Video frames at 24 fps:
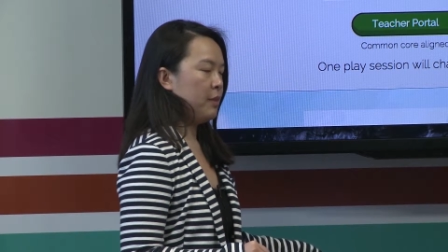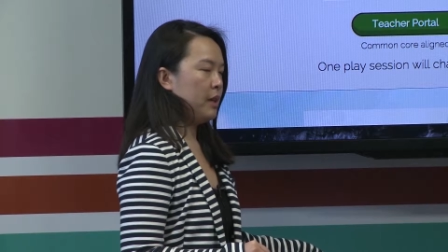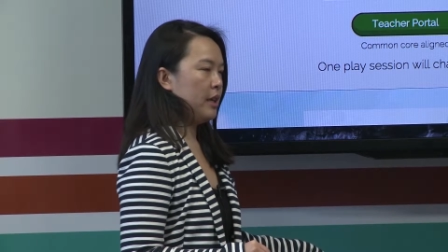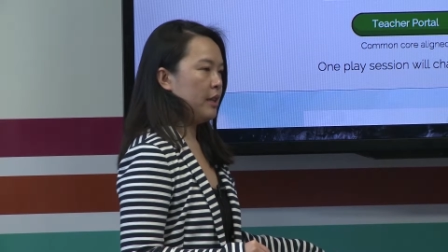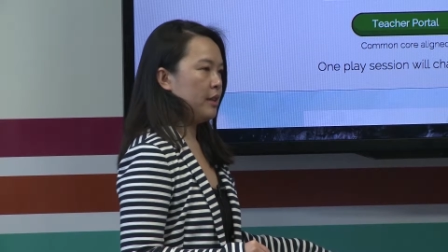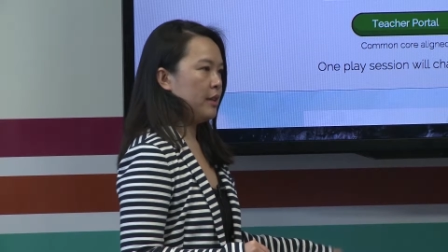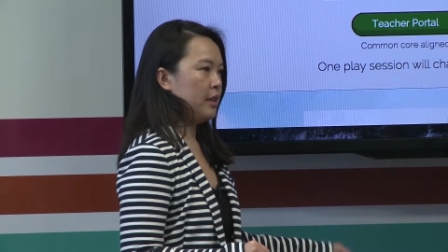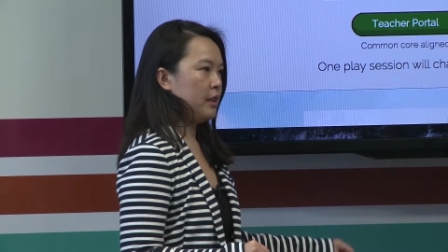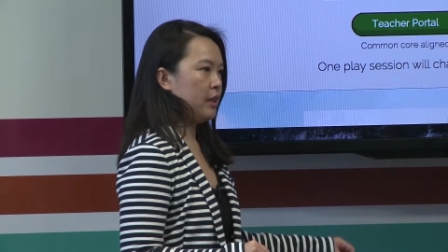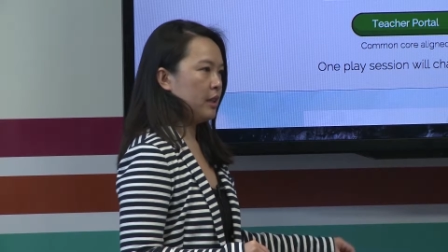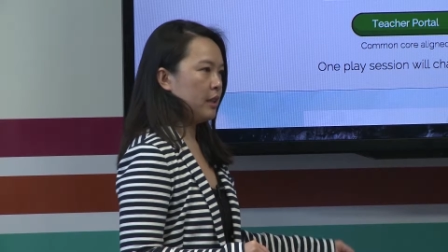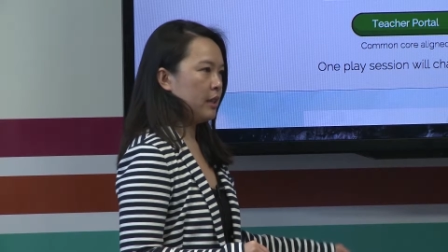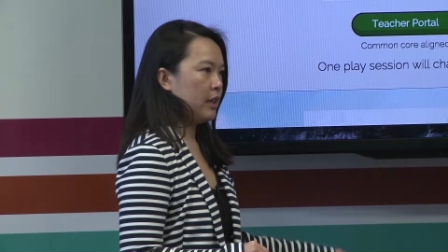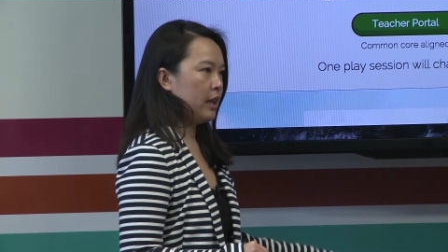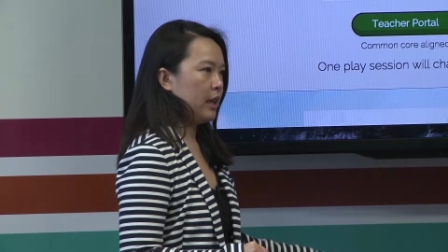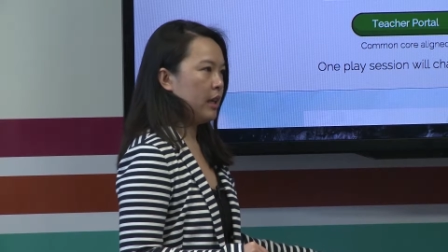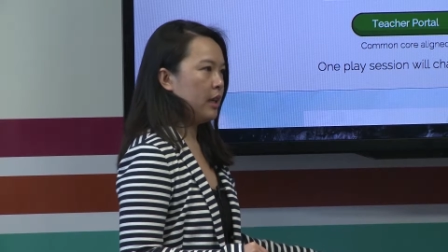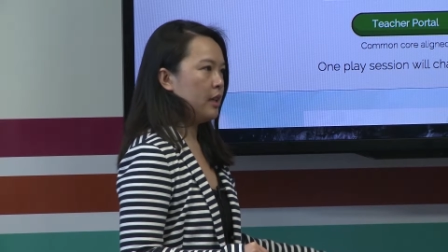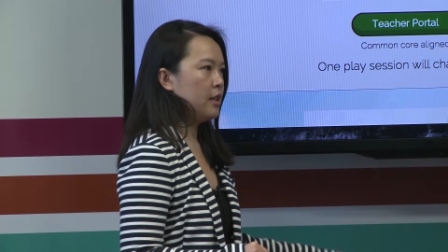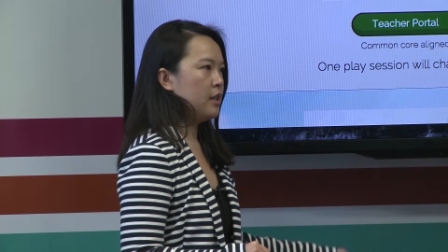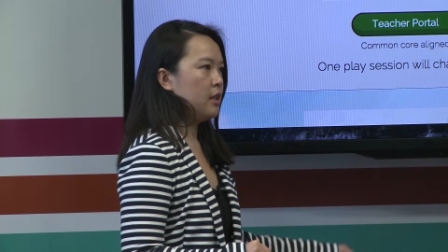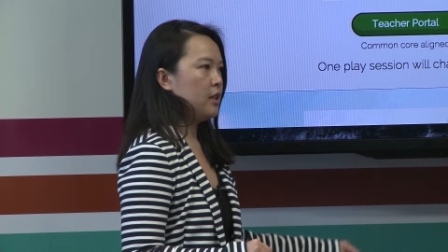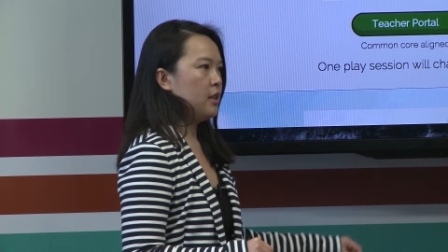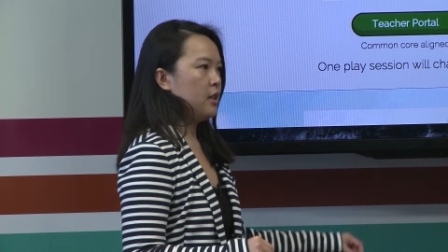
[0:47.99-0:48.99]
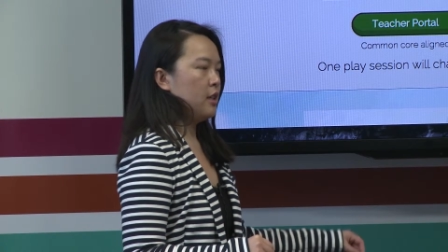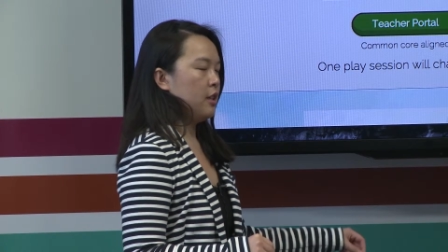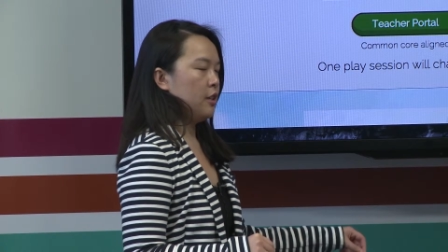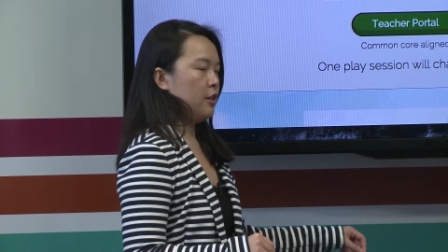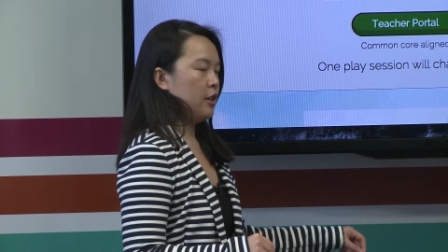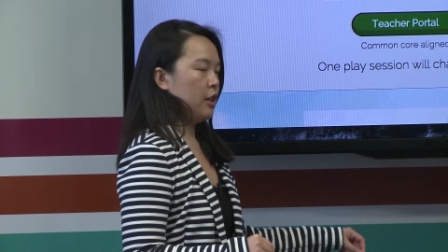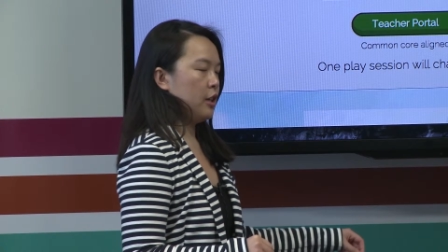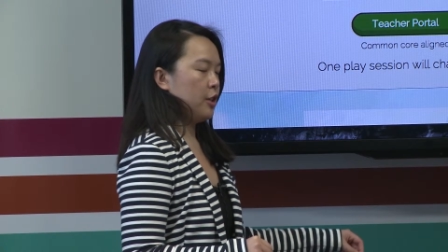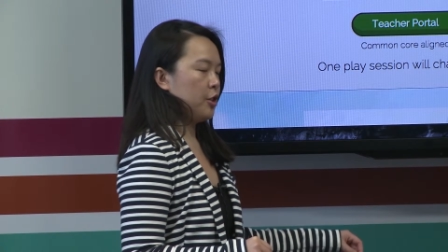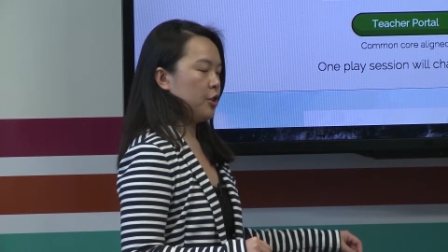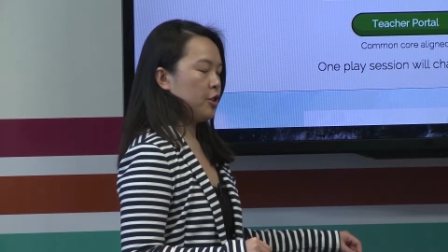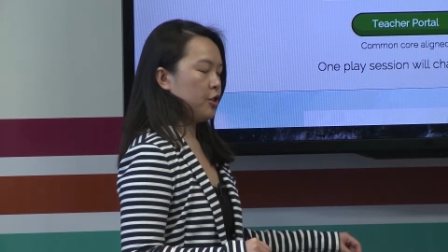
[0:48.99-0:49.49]
But then again,
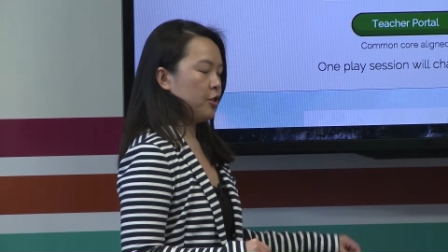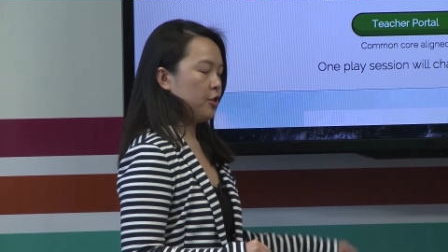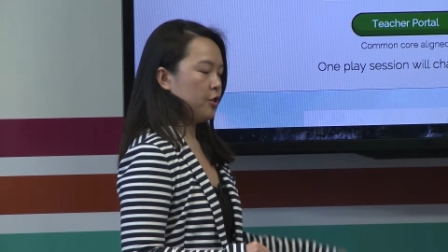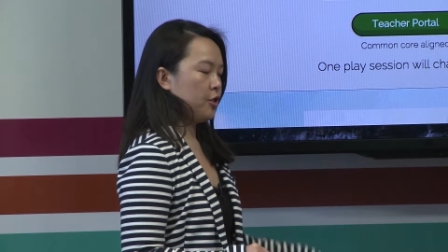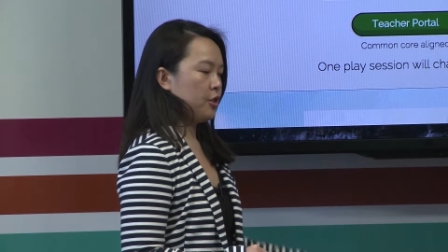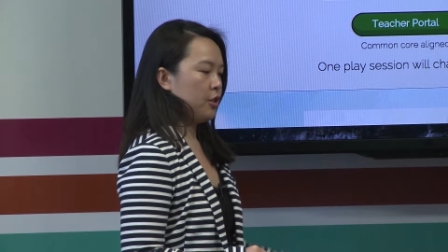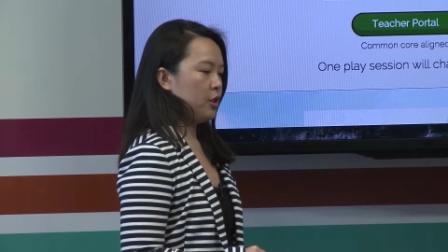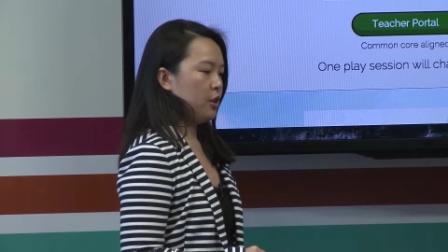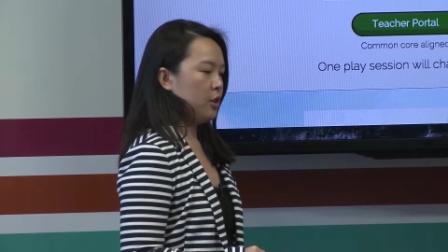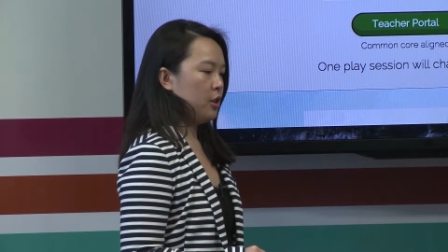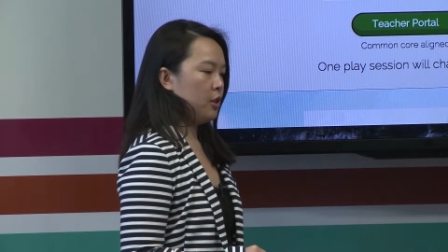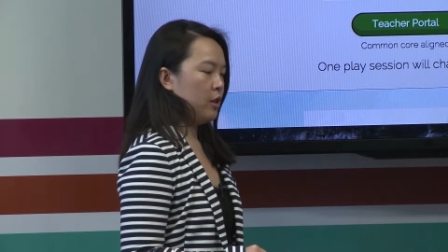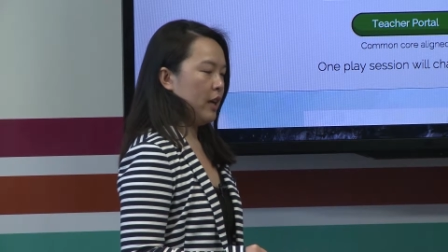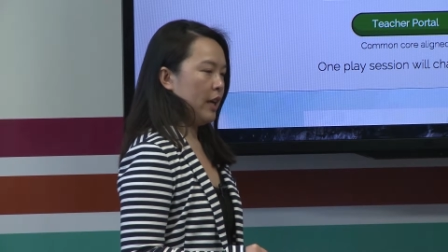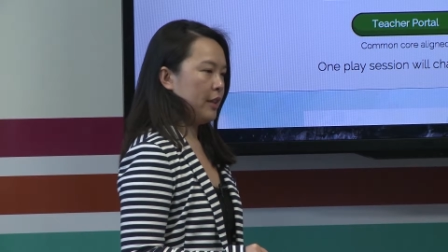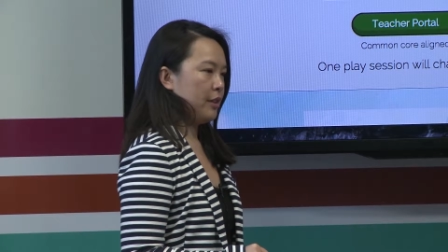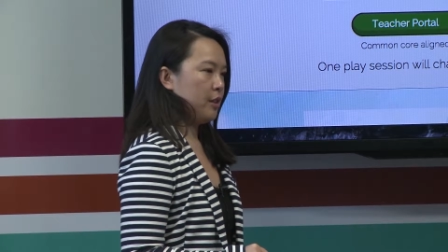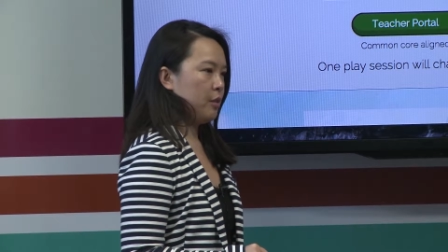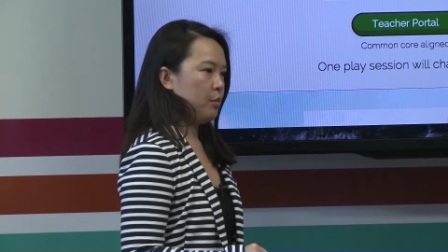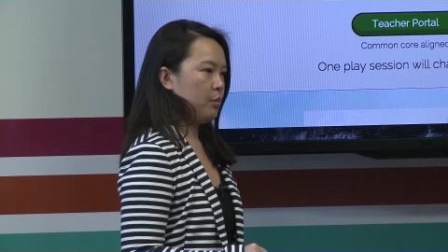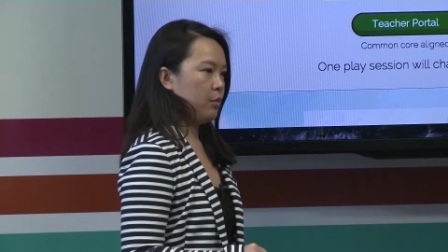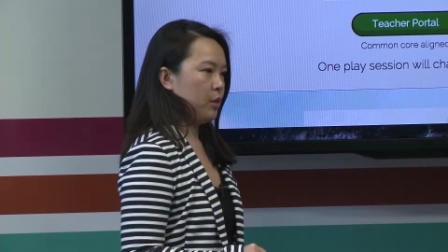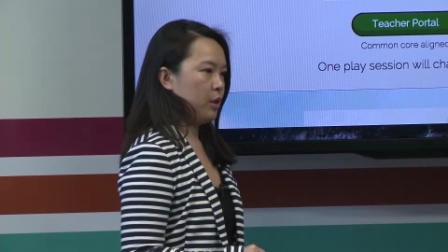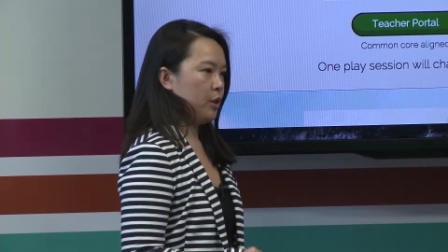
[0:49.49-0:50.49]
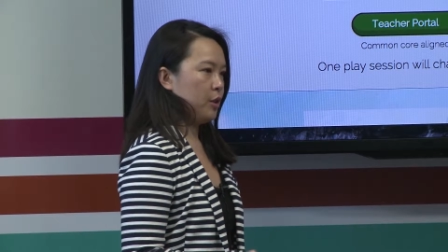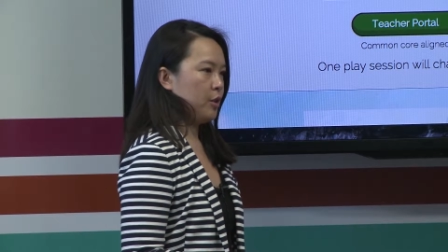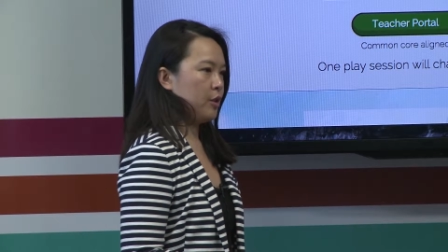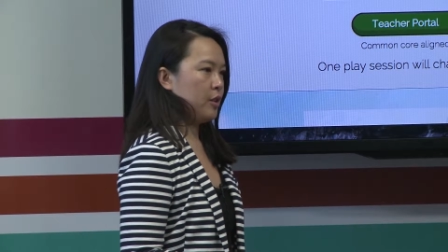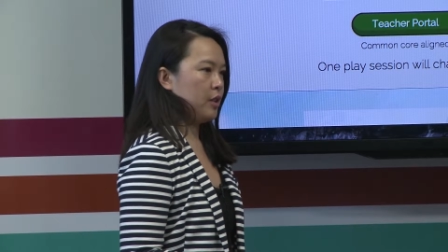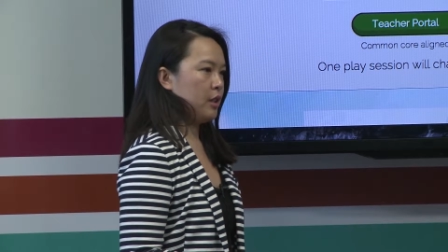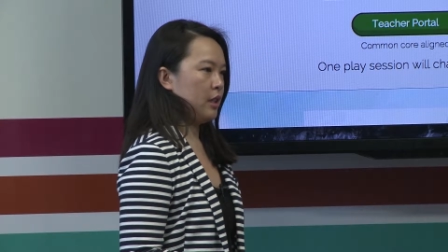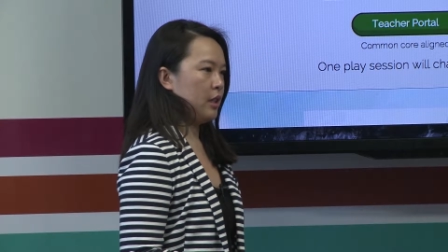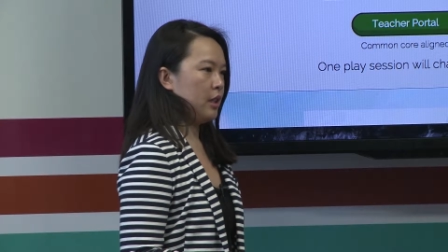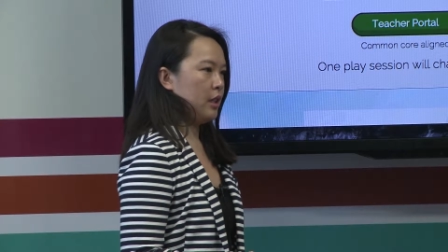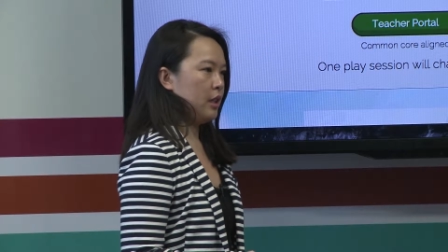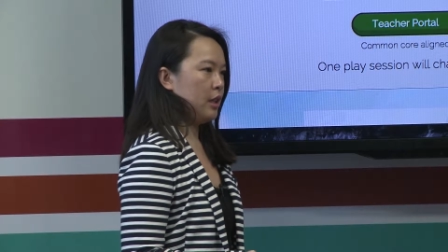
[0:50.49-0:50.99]
they're still at the
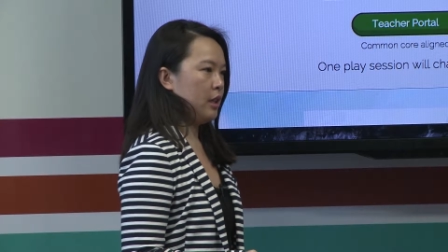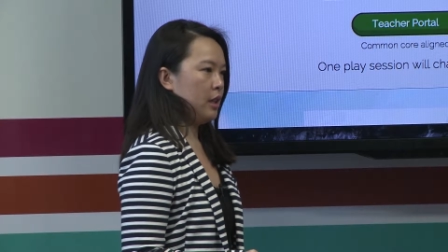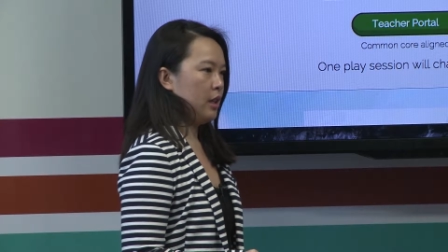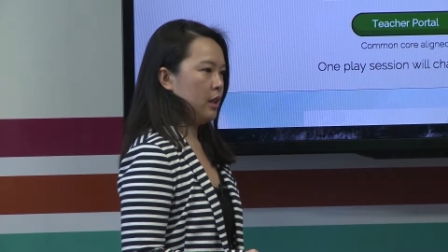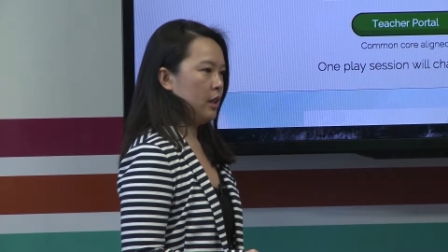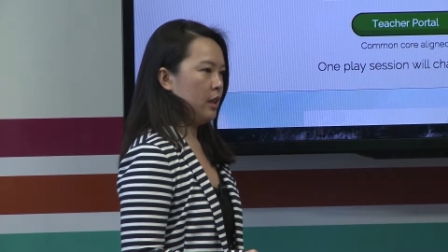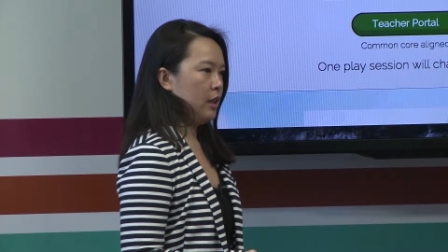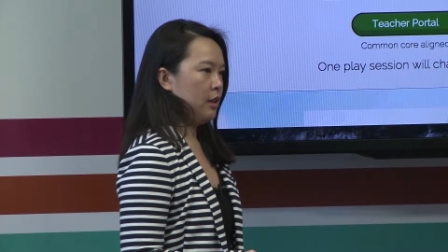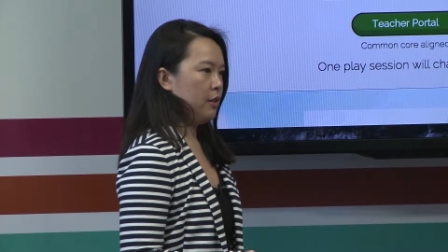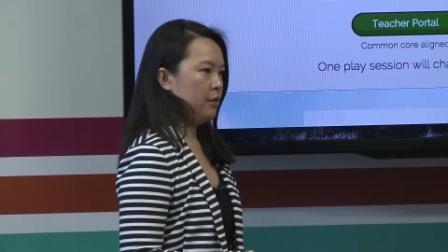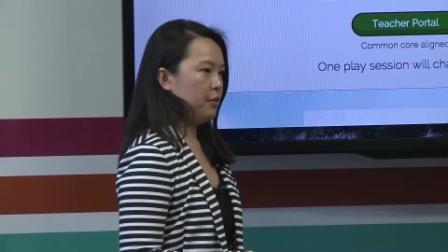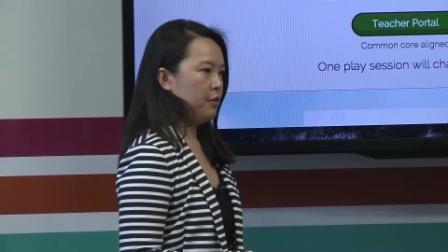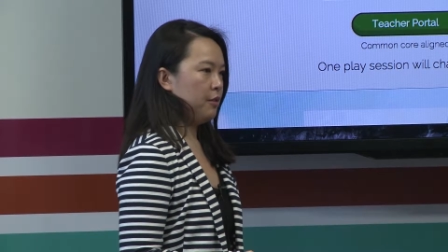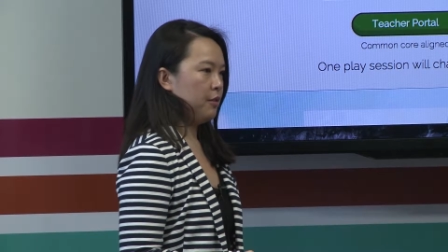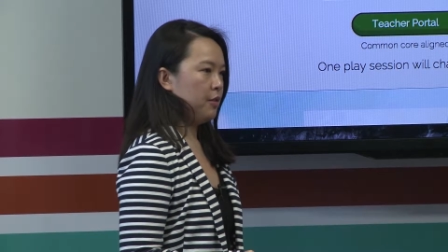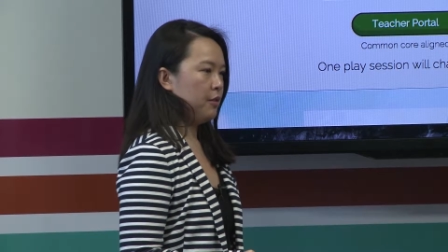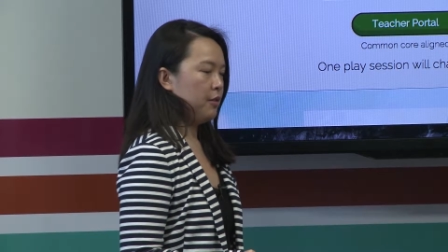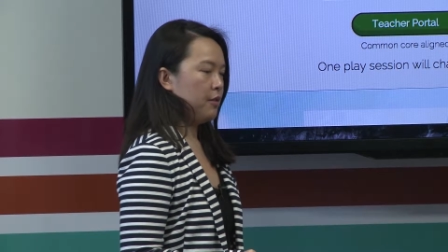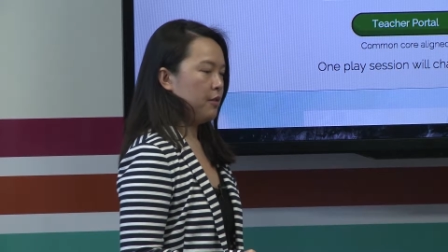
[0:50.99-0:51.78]
mercy of